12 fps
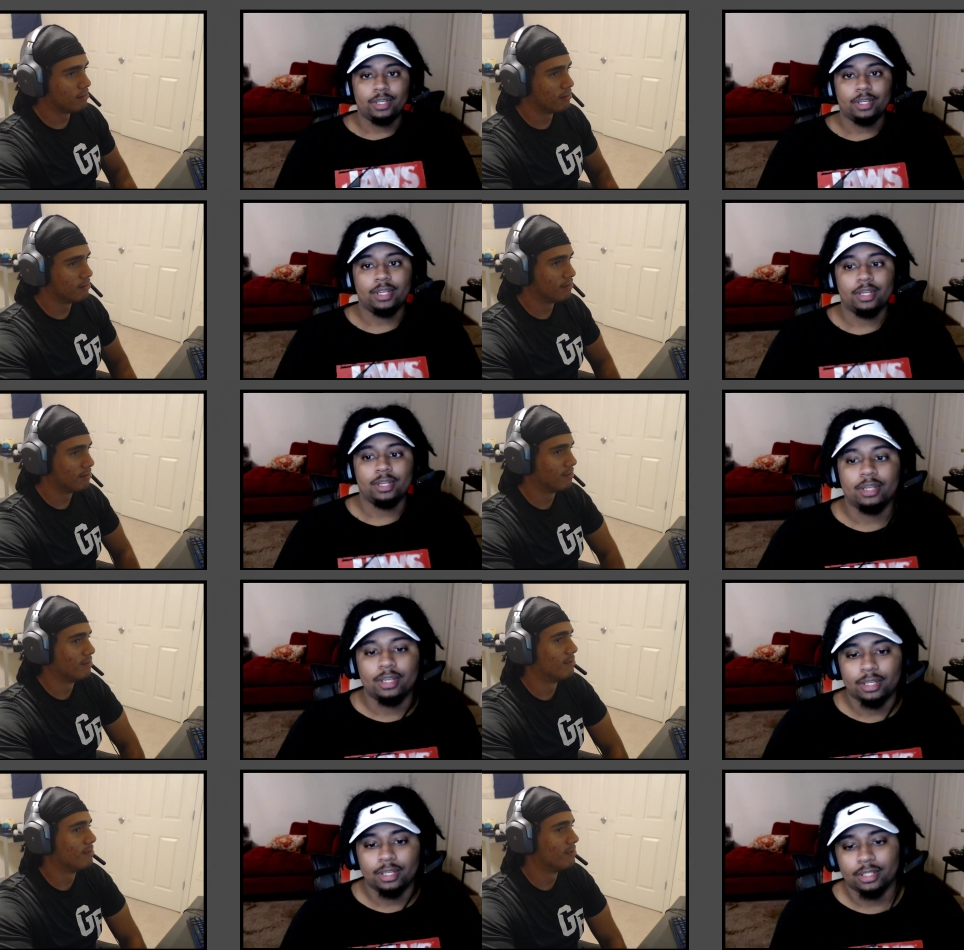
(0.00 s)

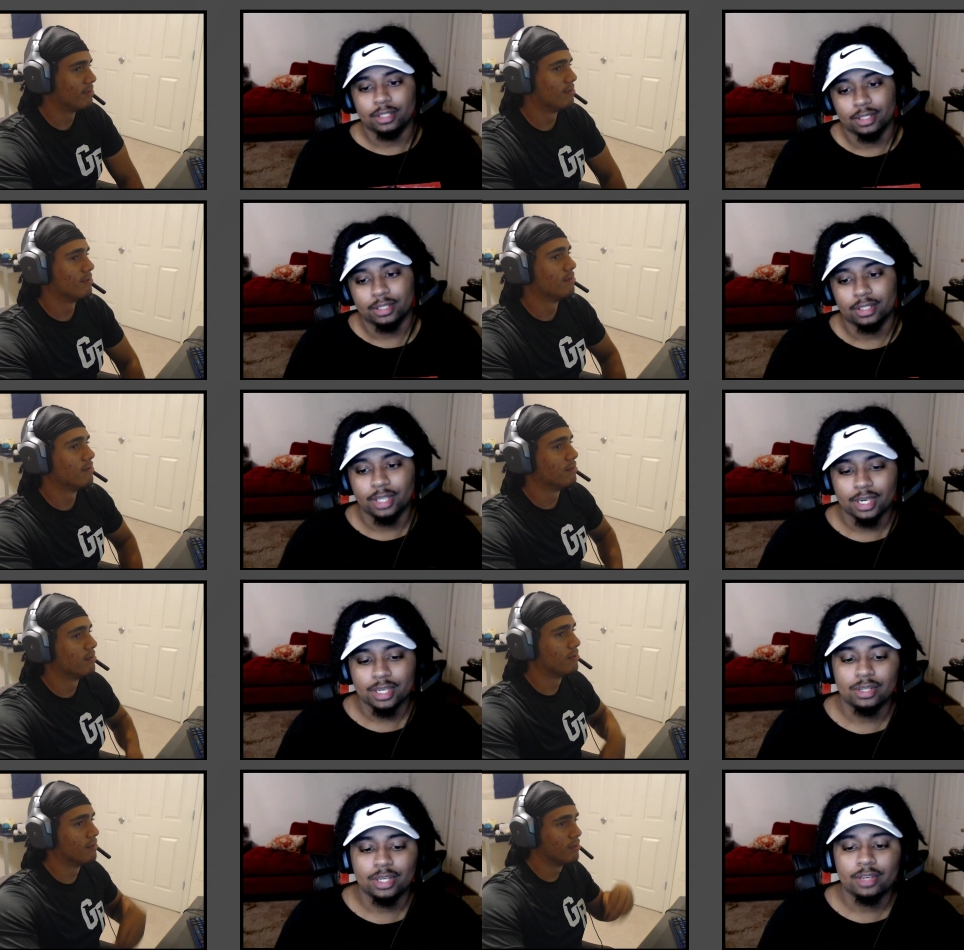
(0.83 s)
Speaker 1: and let us
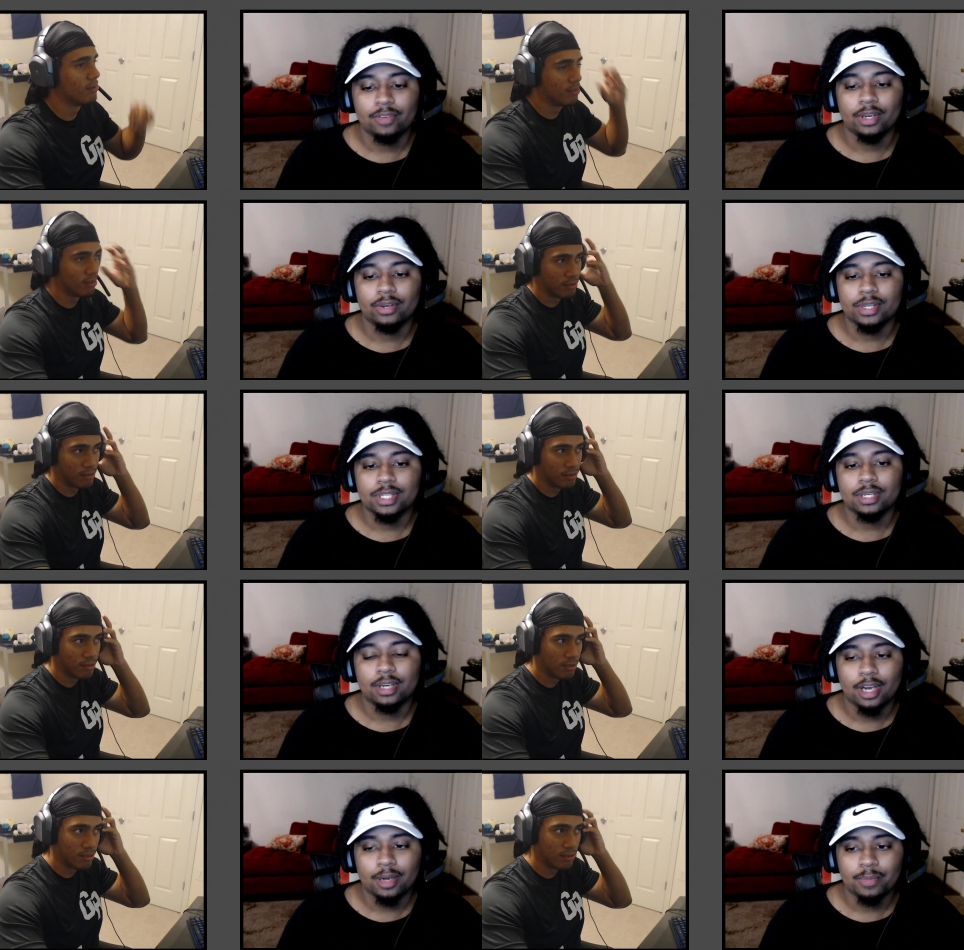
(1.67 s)
know that you followed us in the
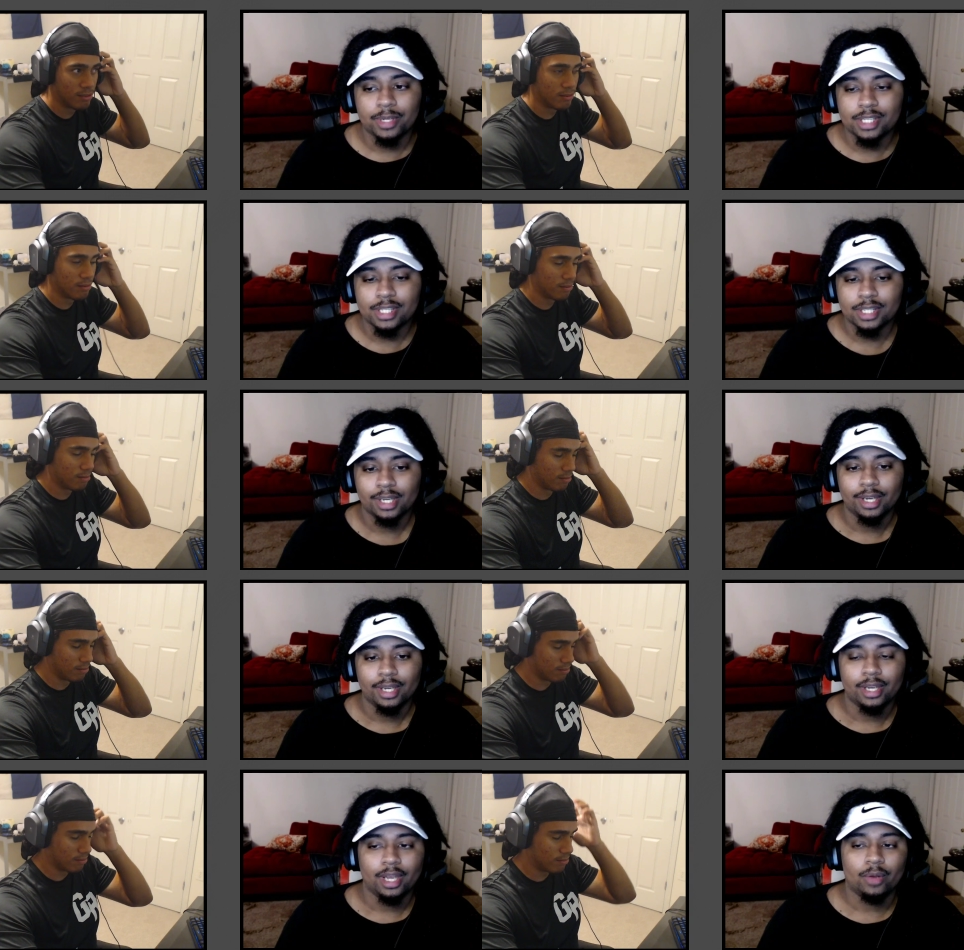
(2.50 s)
comments,
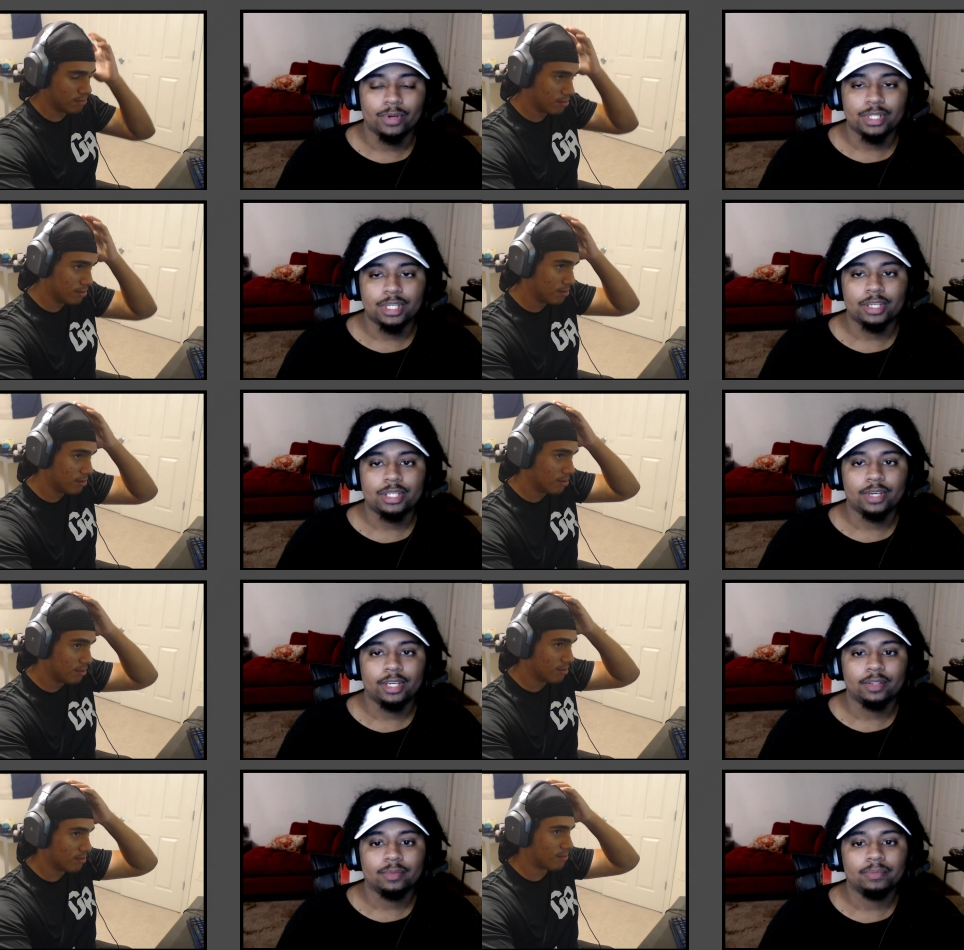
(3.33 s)
and we'll shout you
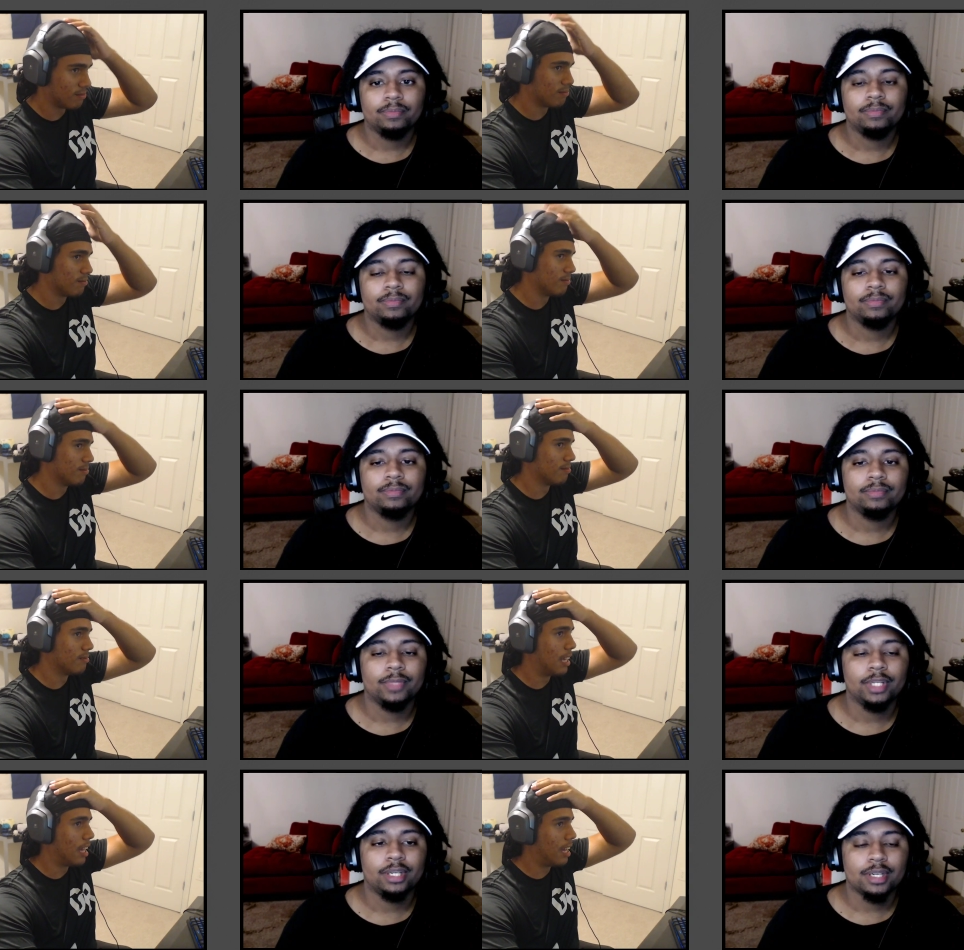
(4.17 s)
out
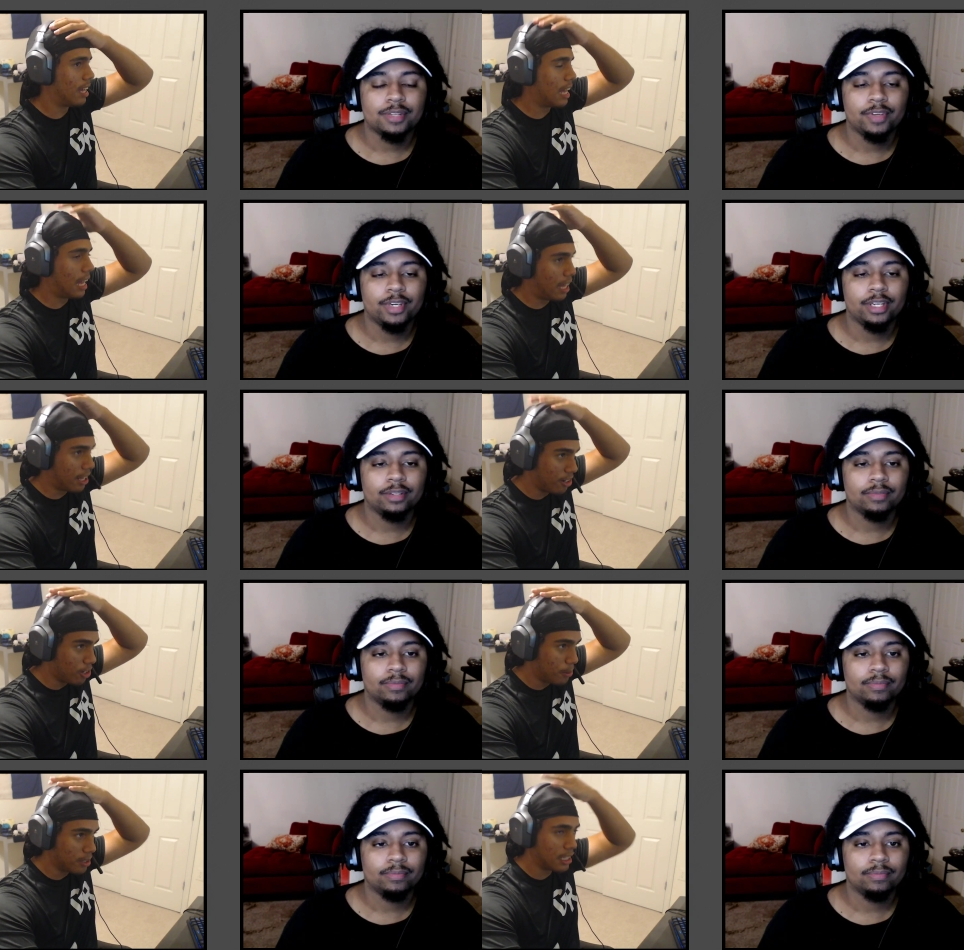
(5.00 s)
in the next uh, video. I
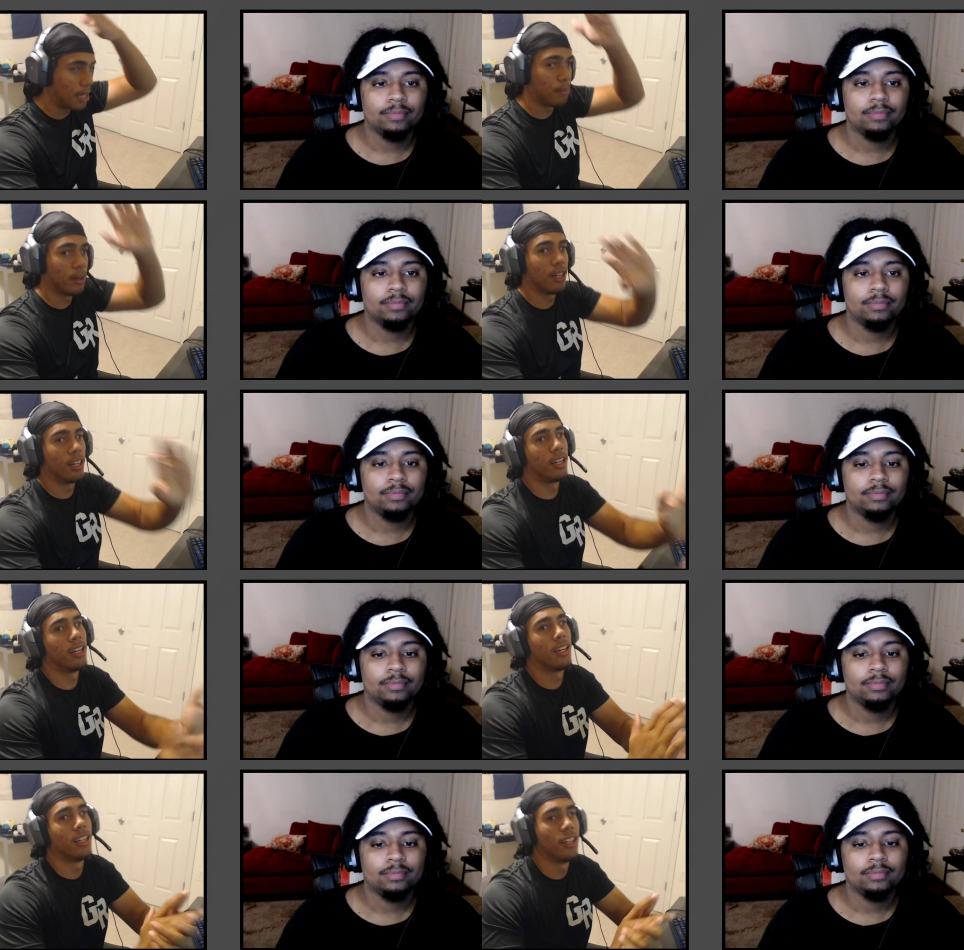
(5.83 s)
Speaker 2: don't know about that, but
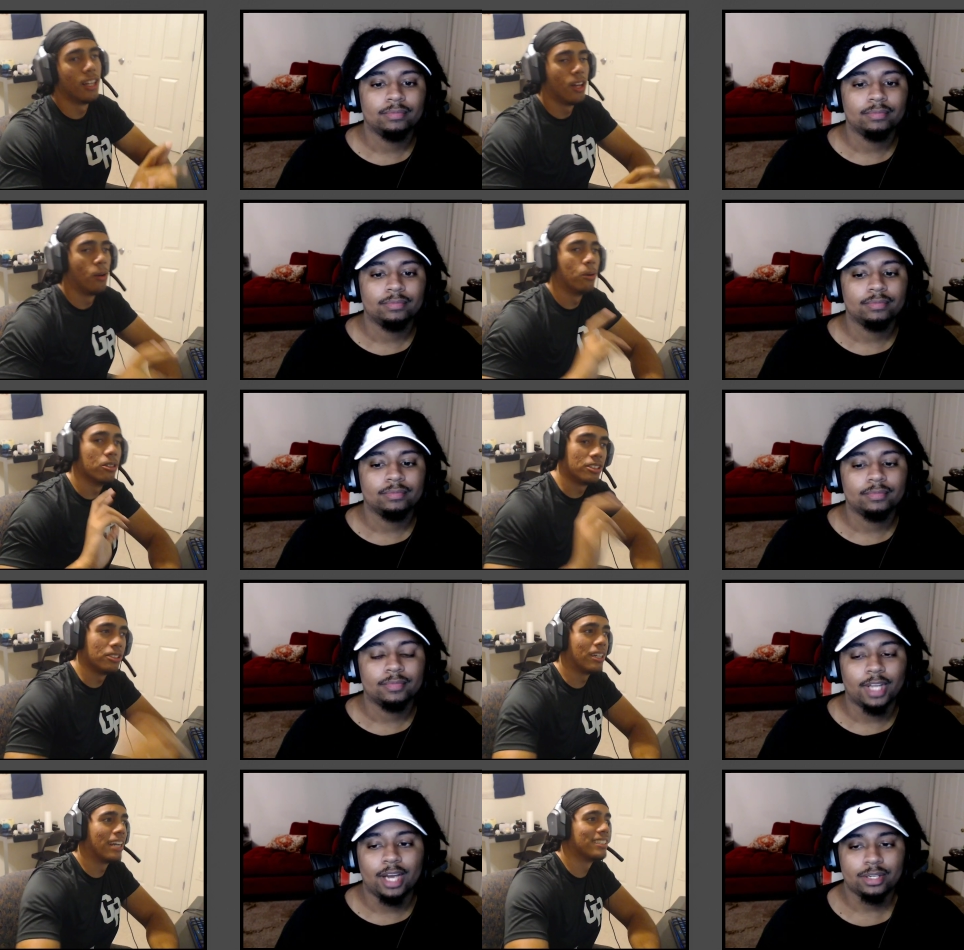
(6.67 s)
uh, we'll
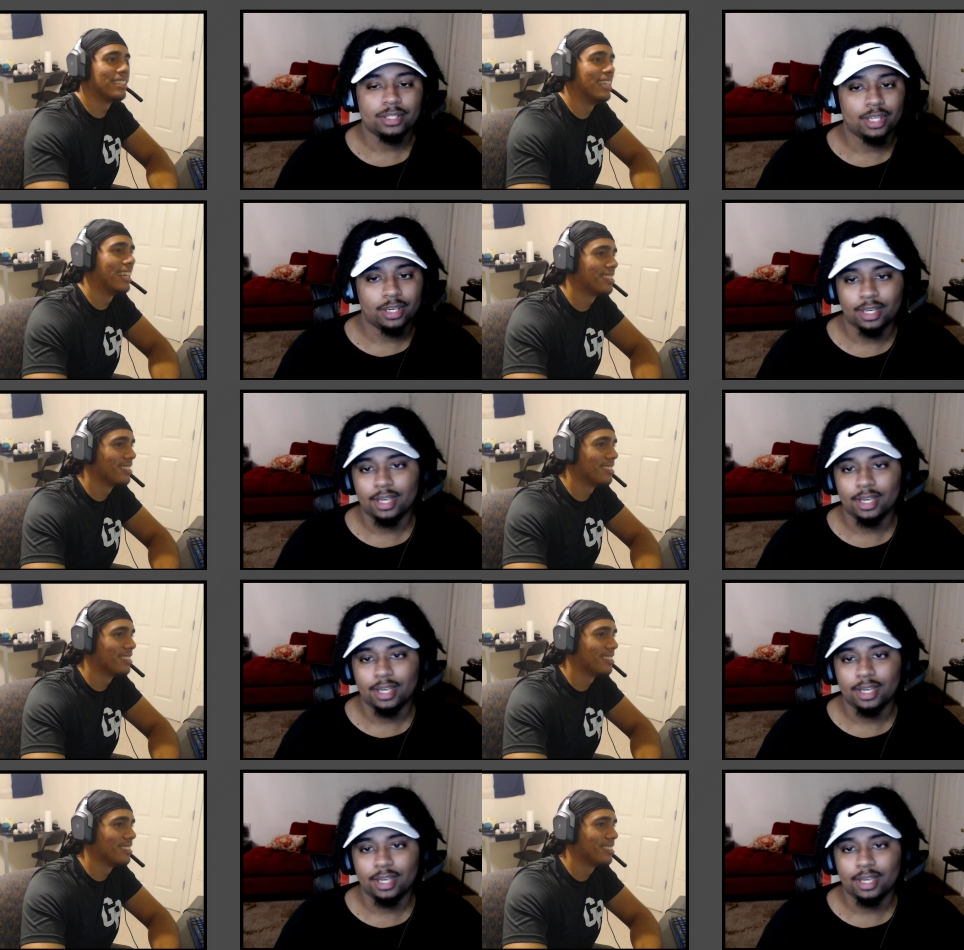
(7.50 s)
see I'll you guys shout, in the next.